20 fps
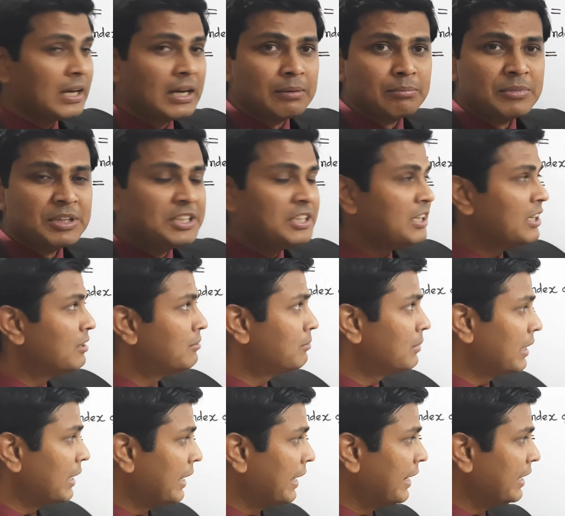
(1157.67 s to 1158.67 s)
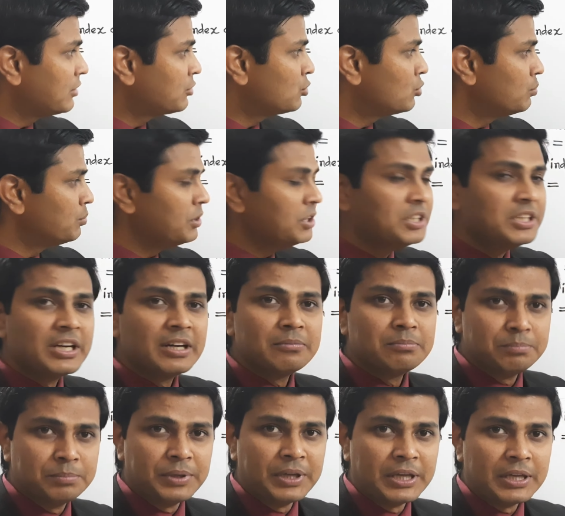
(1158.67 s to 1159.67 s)
medium A to
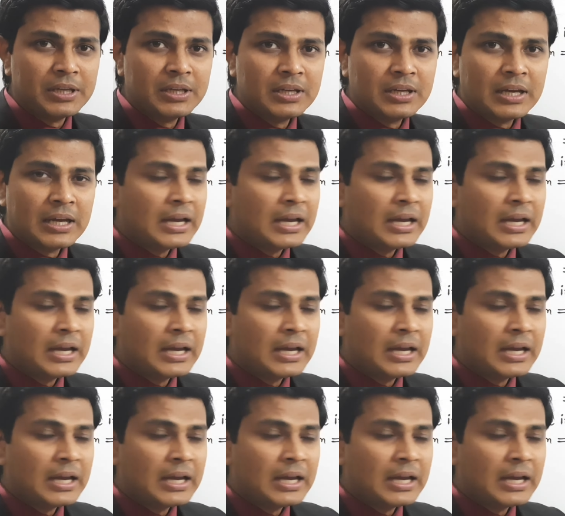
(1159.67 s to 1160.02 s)
medium B,